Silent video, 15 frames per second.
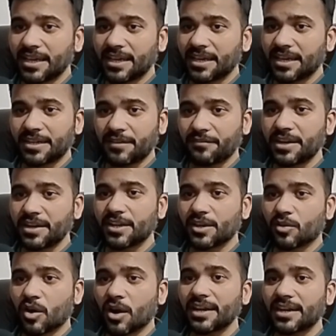
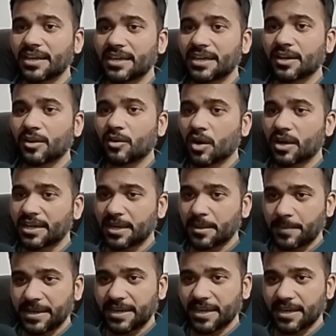record got
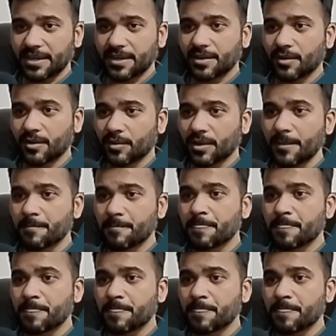repeated. Okay.